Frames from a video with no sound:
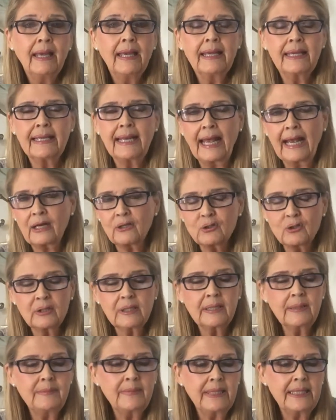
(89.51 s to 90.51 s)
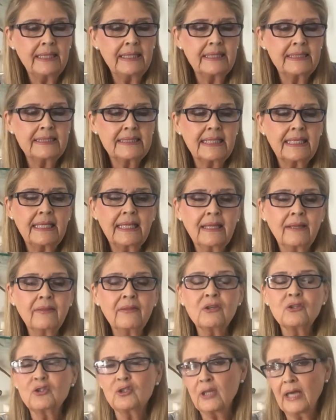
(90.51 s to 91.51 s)
It actually means in
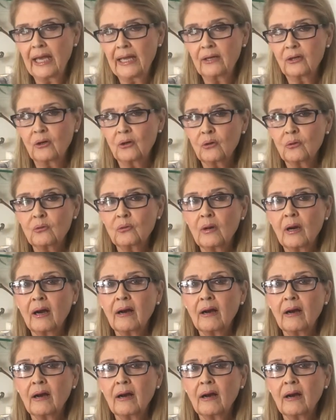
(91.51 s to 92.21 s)
the shadow